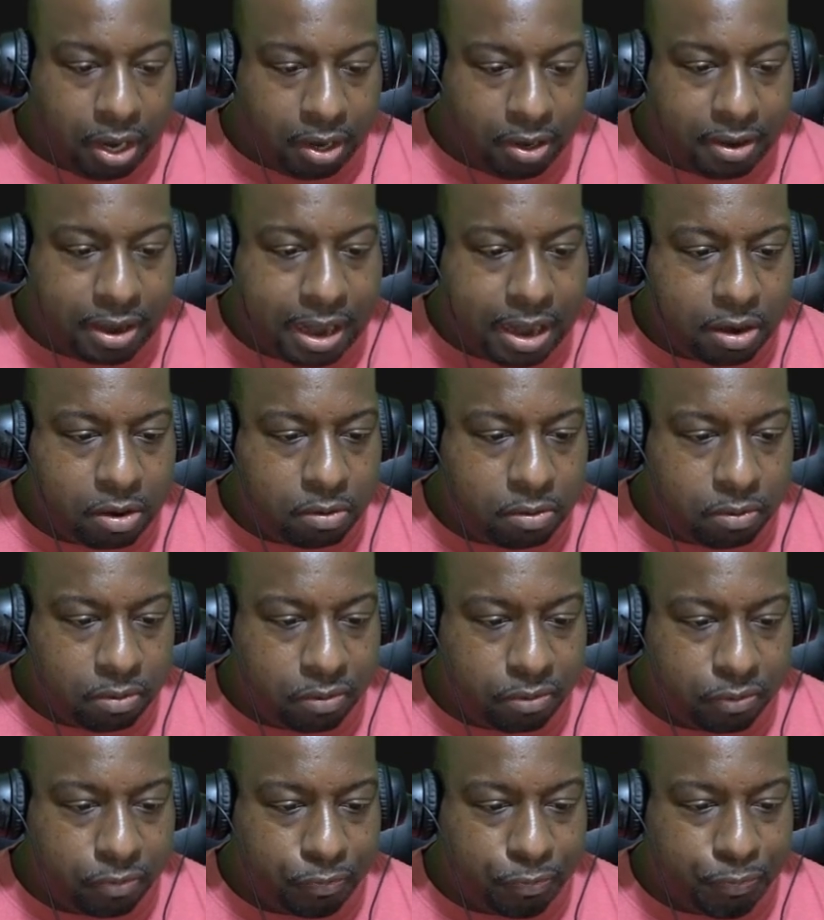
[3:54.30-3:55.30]
Now
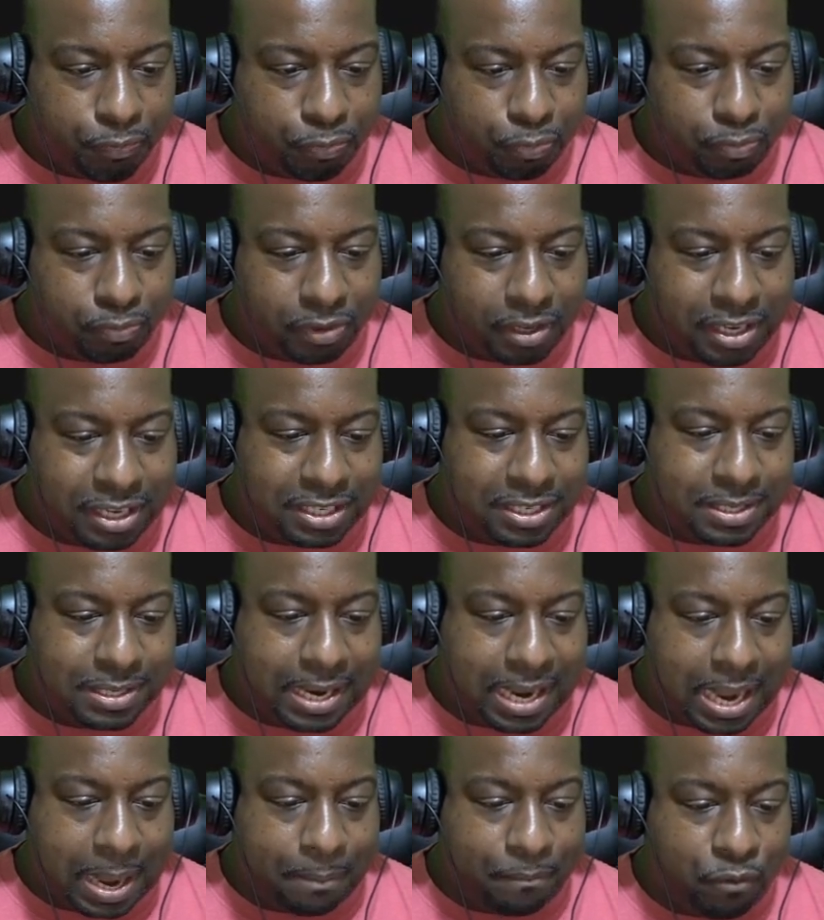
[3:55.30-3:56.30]
it's
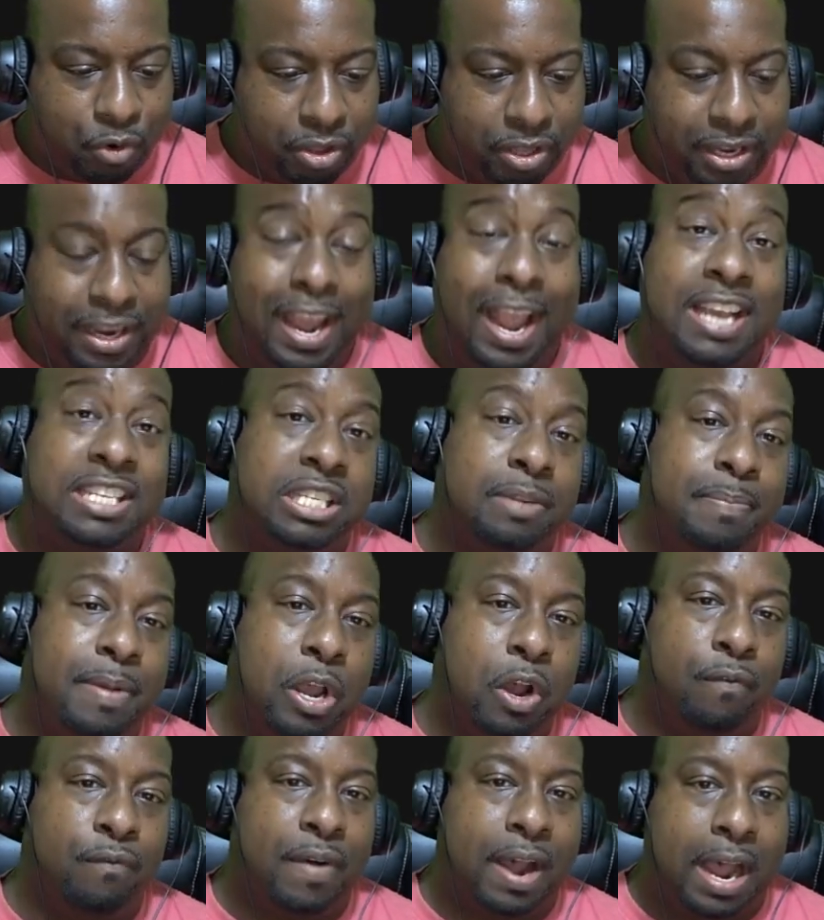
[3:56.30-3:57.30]
time for the
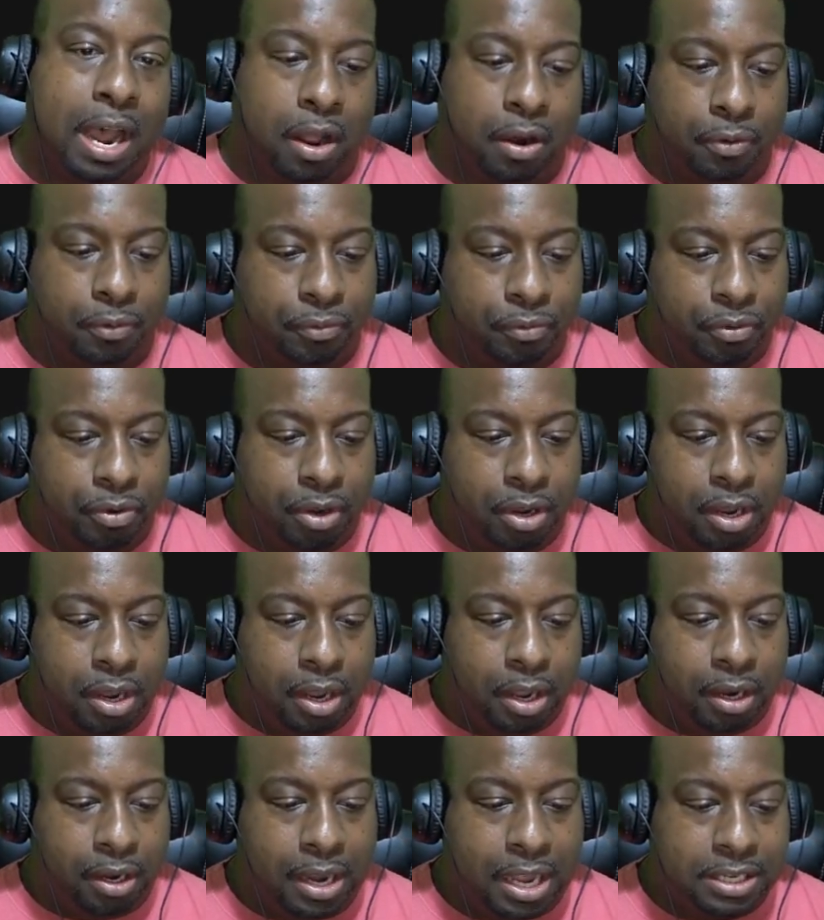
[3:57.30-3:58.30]
XML file.
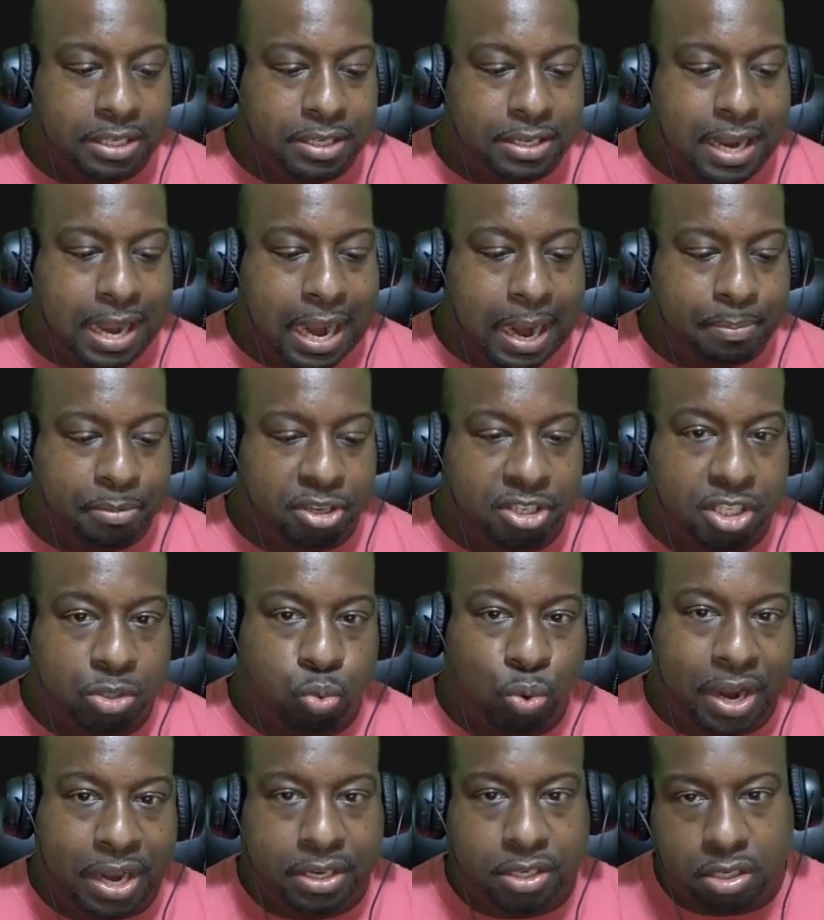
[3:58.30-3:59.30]
Let's name the
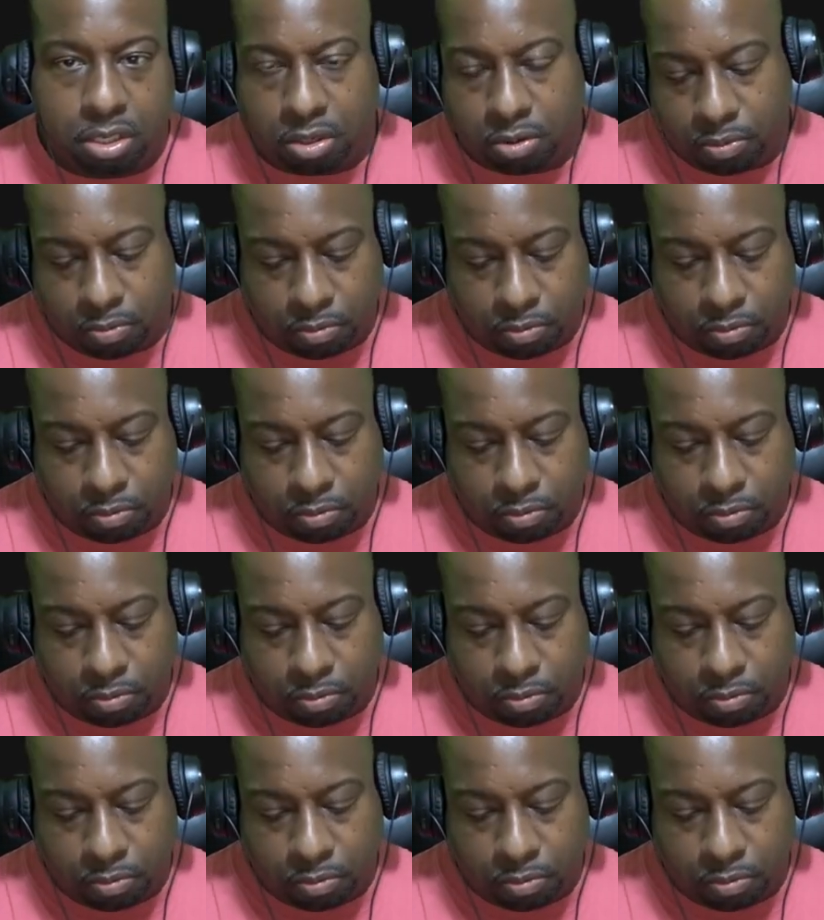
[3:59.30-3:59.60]
suite